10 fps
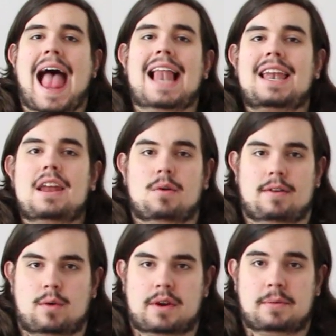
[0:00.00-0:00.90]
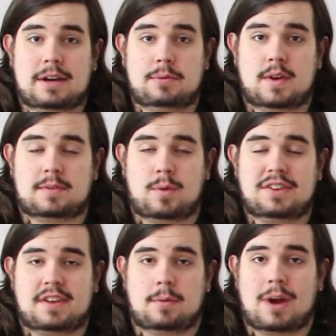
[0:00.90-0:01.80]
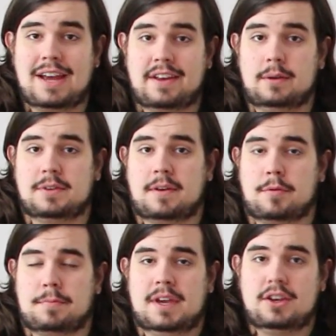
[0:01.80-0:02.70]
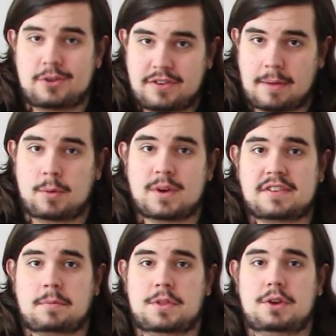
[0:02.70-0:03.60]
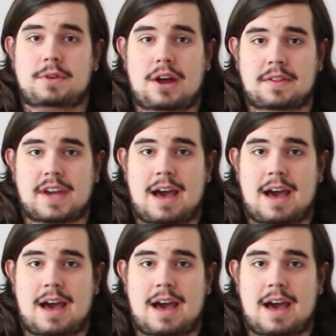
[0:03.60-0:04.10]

Hello everyone and welcome to What's Up Wednesday, where I tell you what's up with me and you can tell me what is up with you down in the